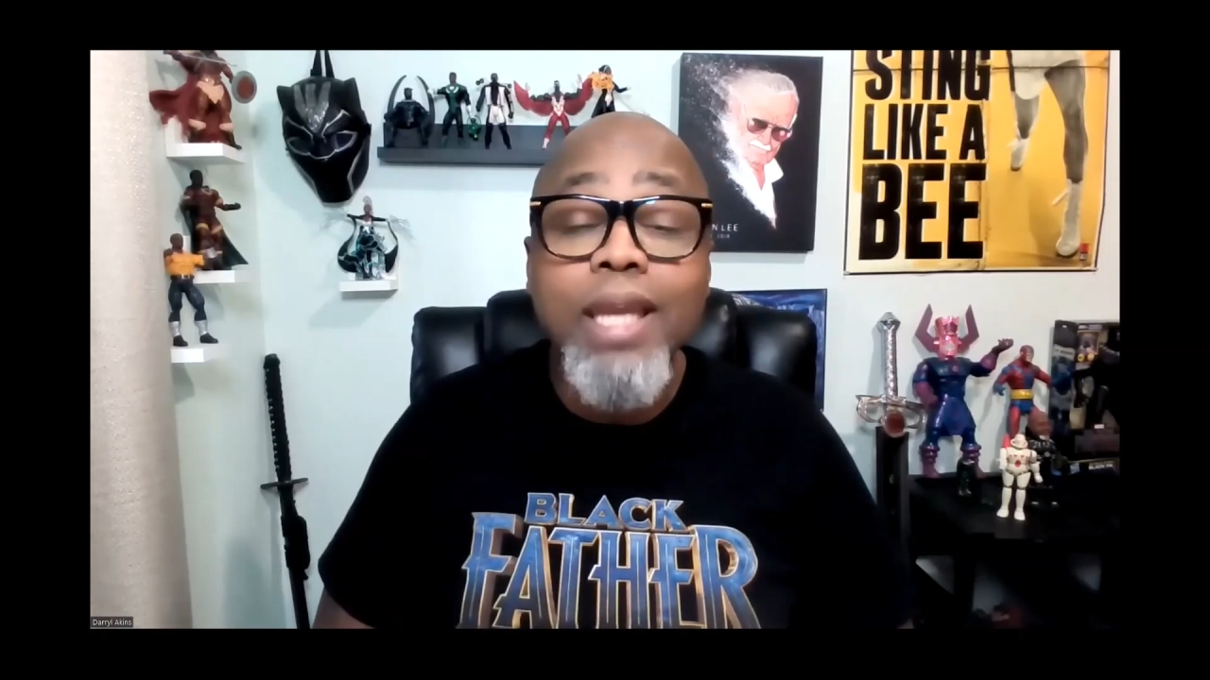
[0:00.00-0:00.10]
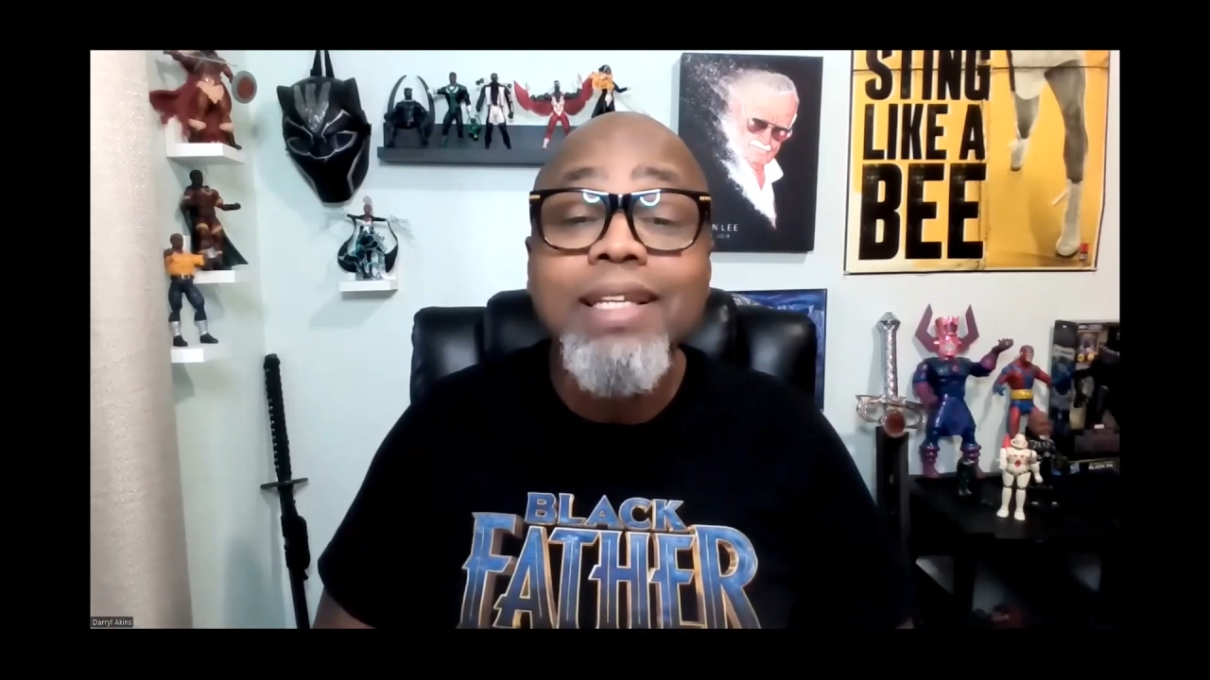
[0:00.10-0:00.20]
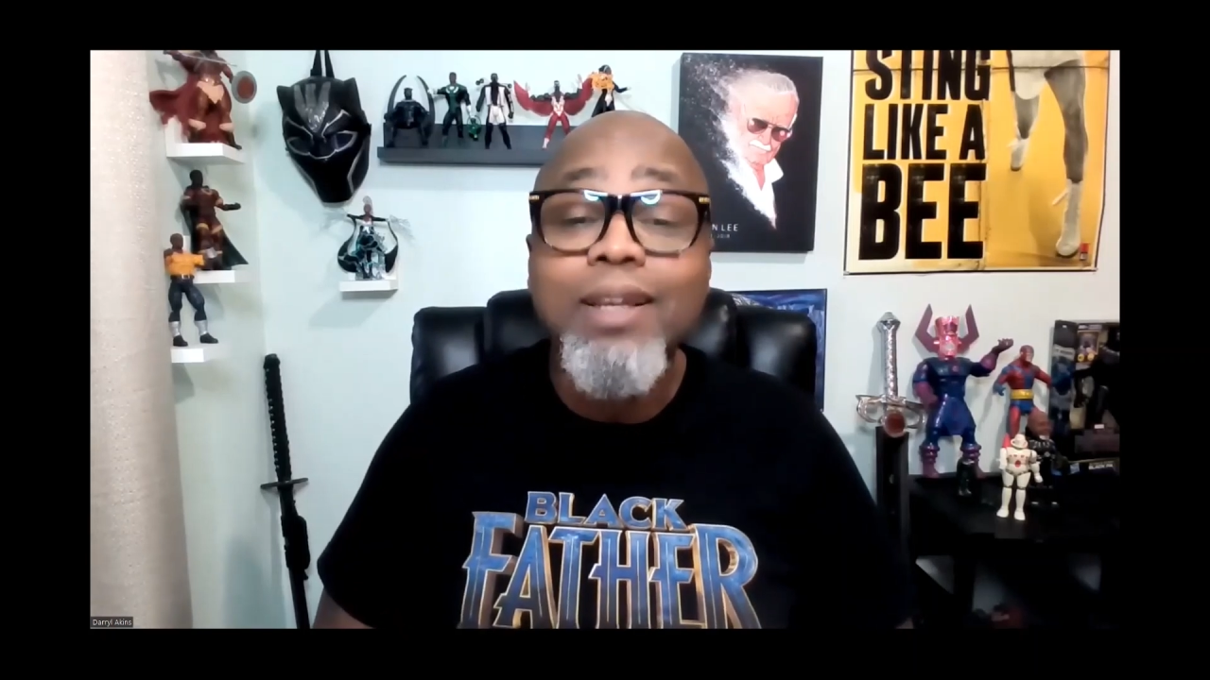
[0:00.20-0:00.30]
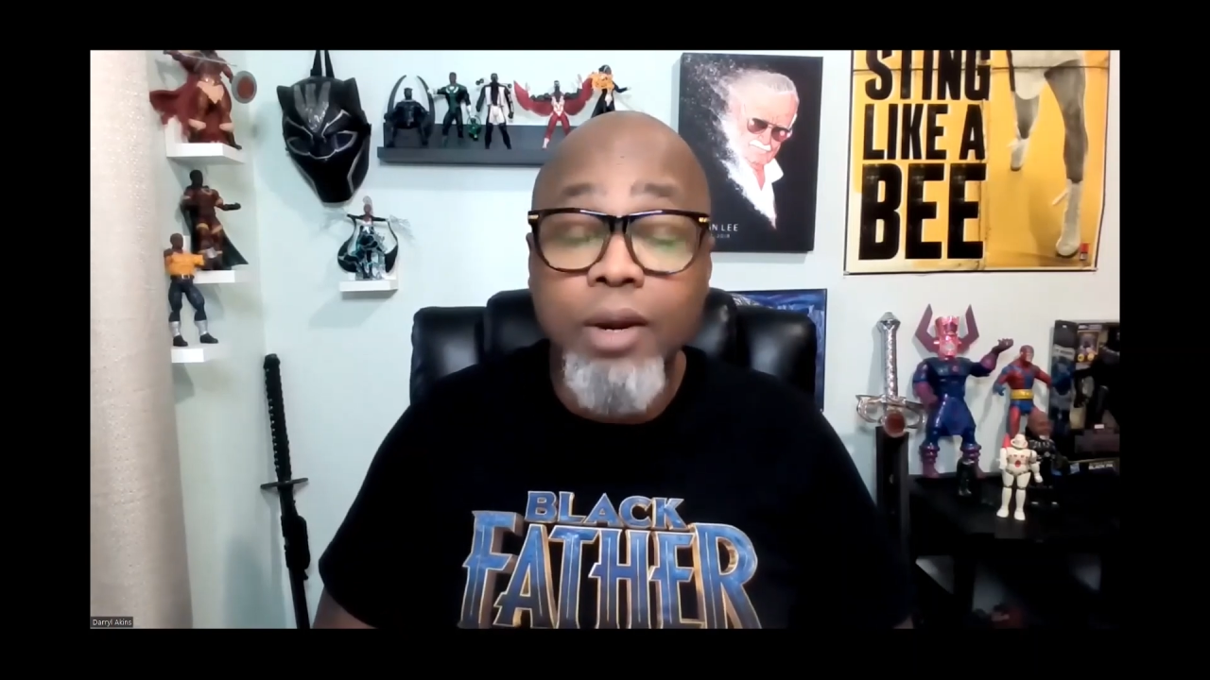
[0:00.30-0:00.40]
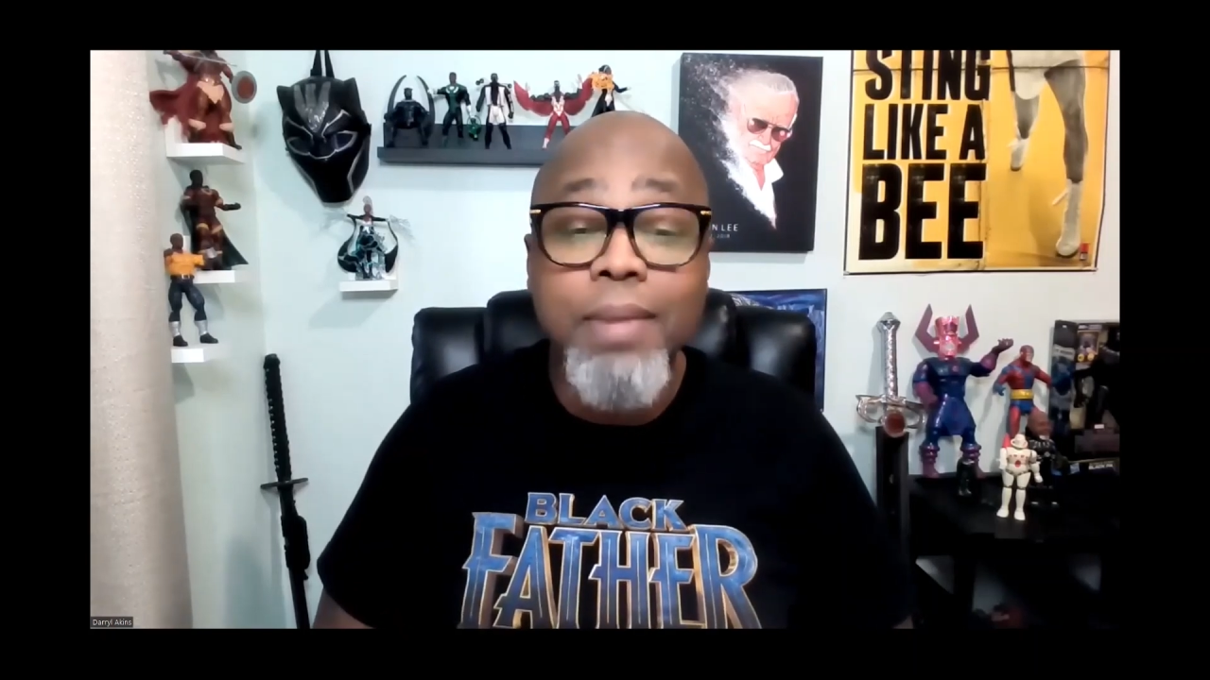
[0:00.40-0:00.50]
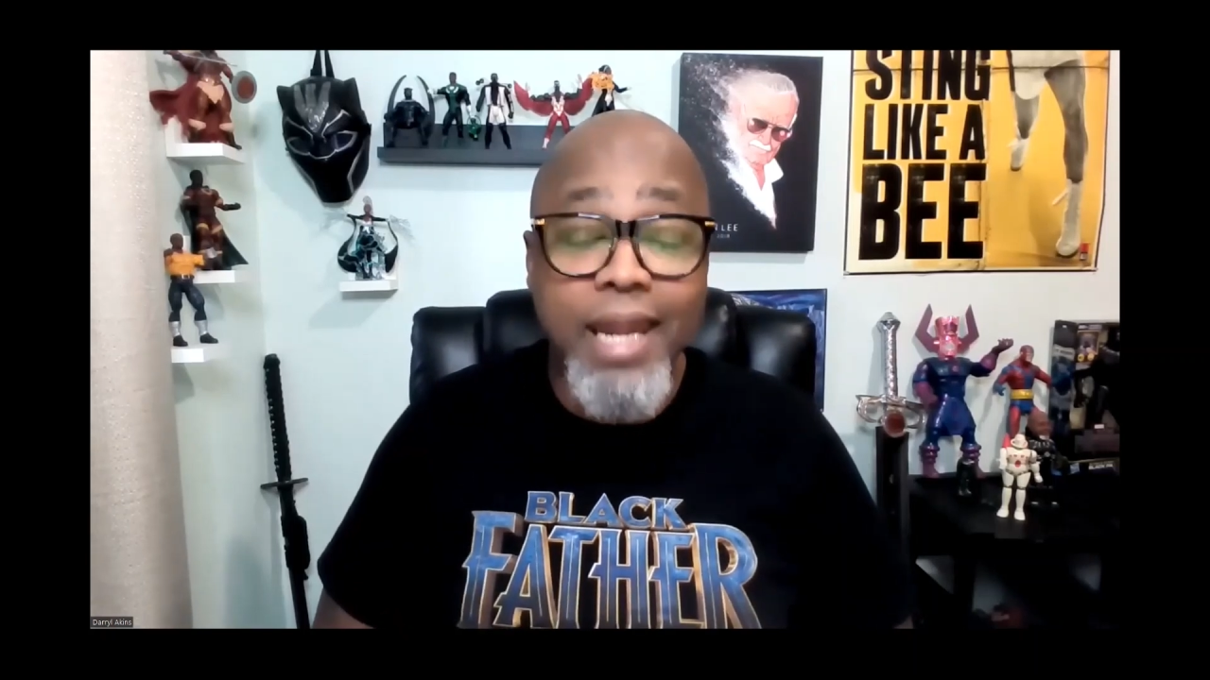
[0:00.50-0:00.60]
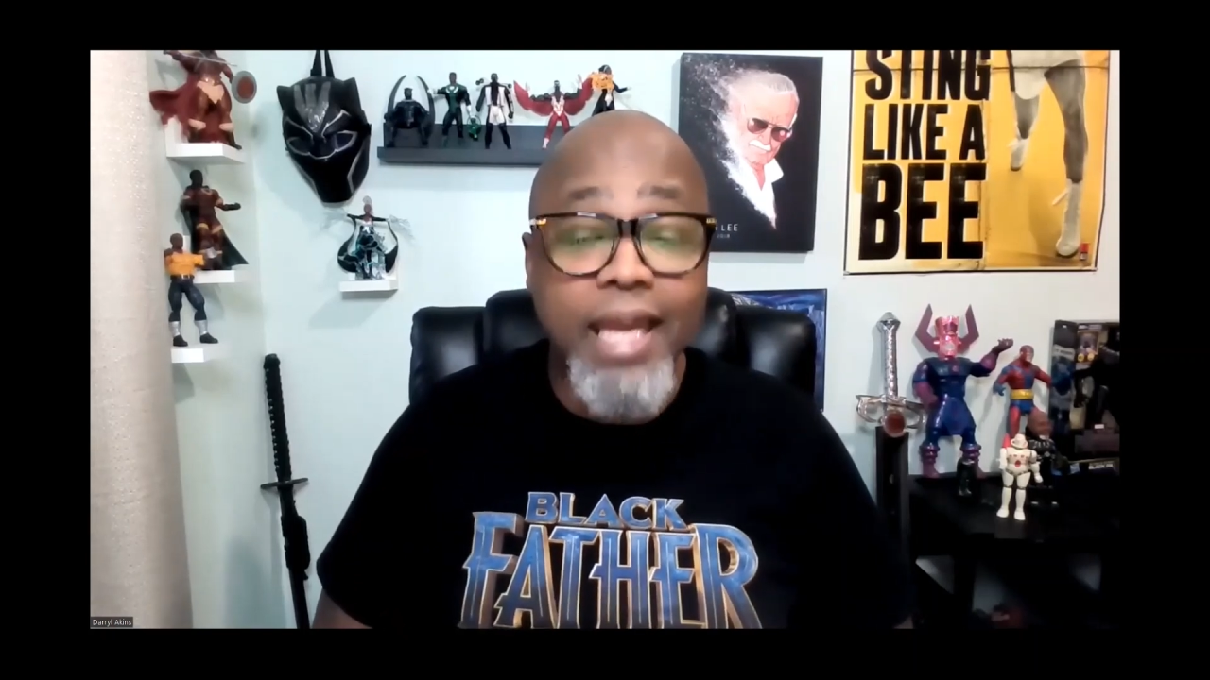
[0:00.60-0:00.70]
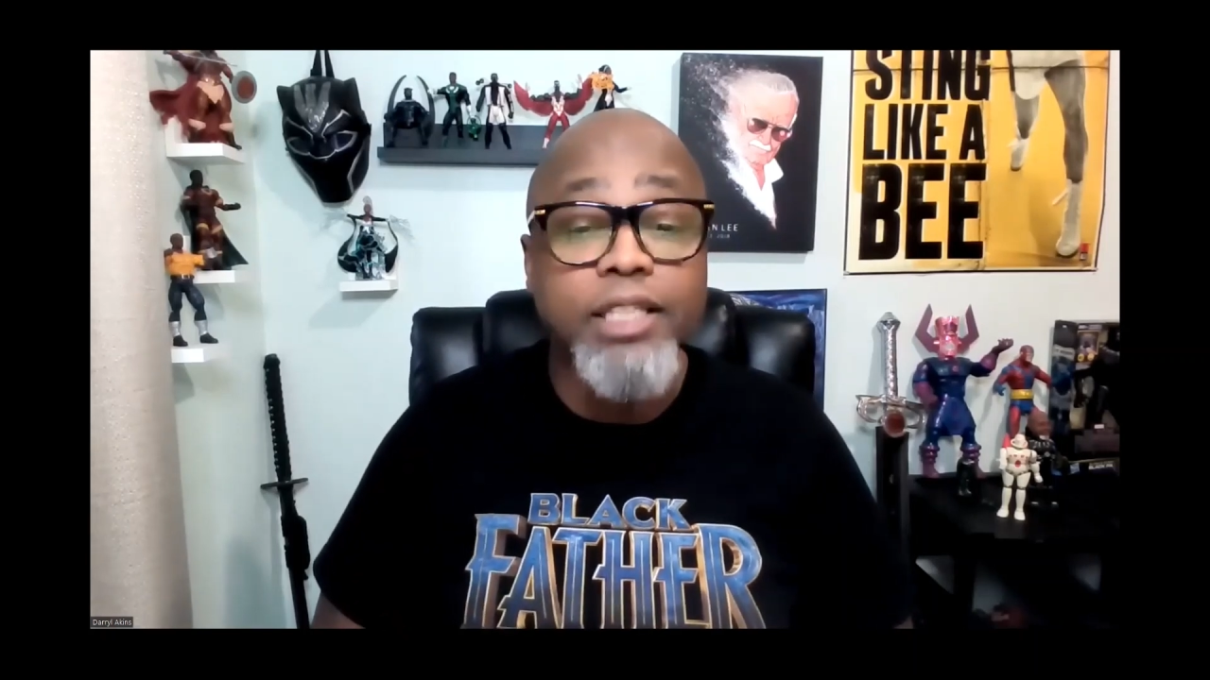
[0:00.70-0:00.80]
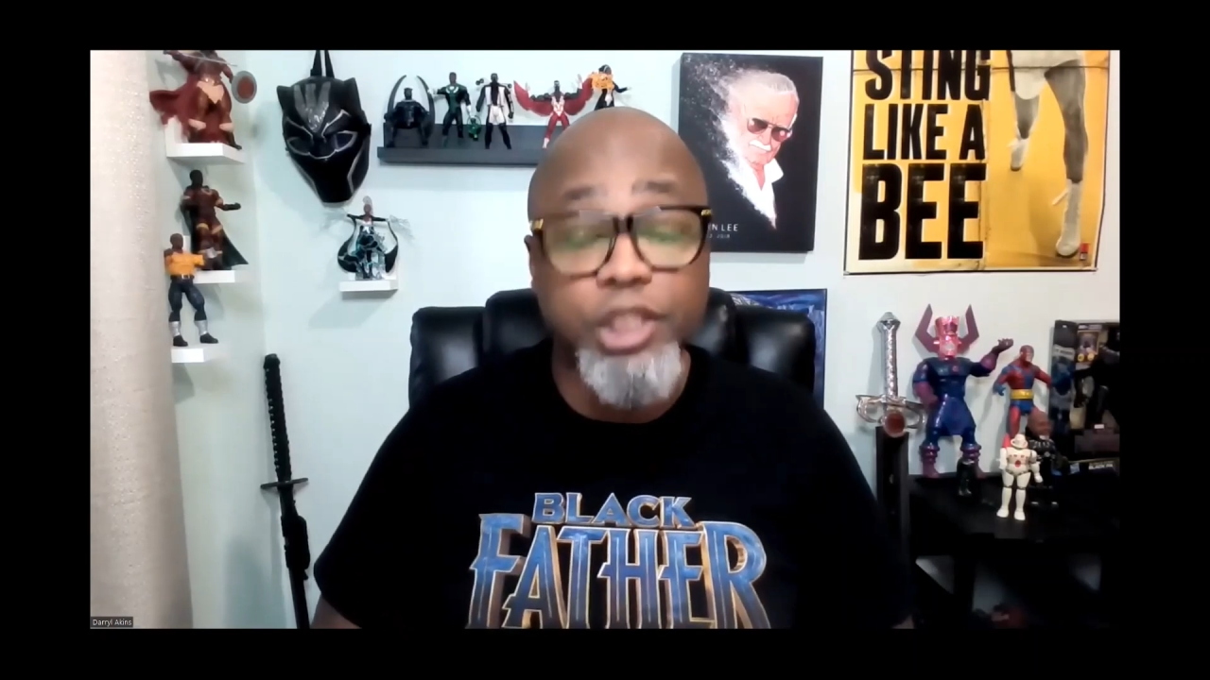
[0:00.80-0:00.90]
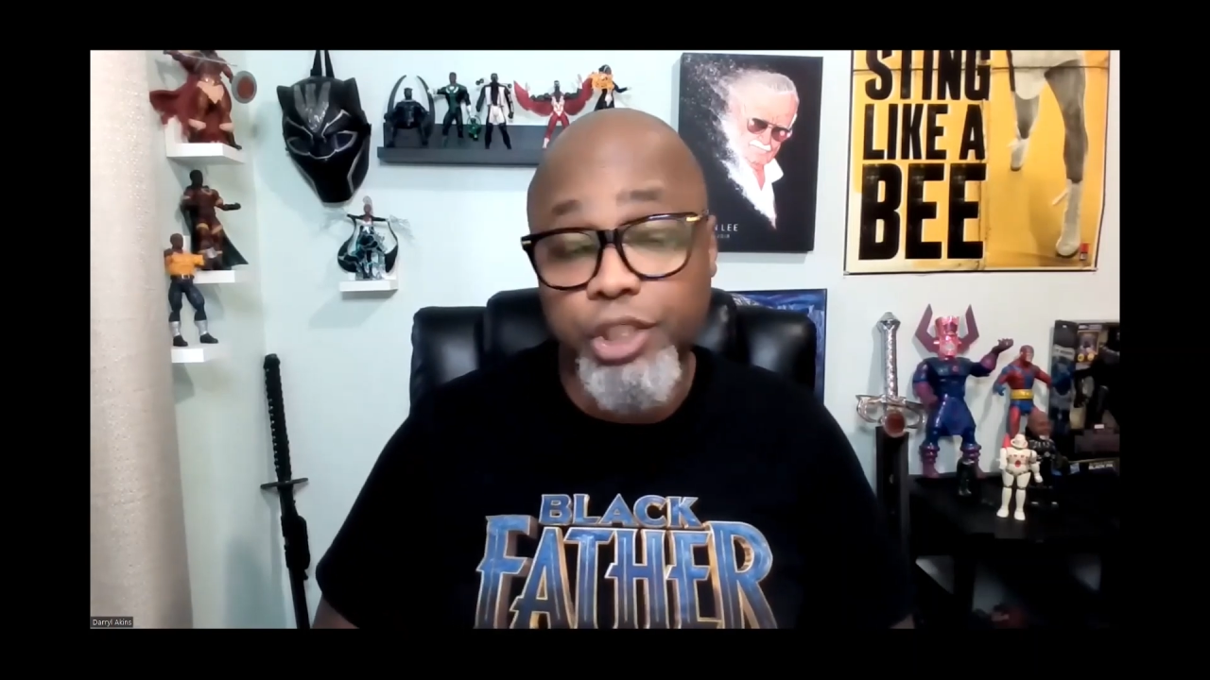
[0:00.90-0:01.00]

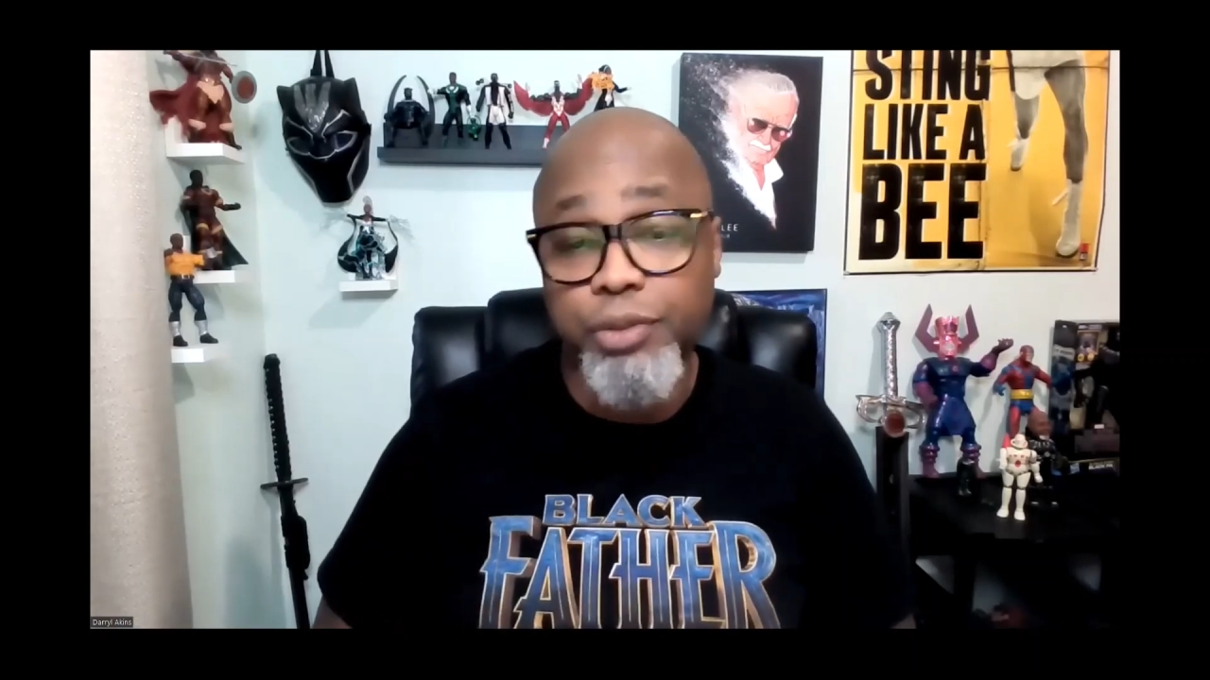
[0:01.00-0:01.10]
incriminate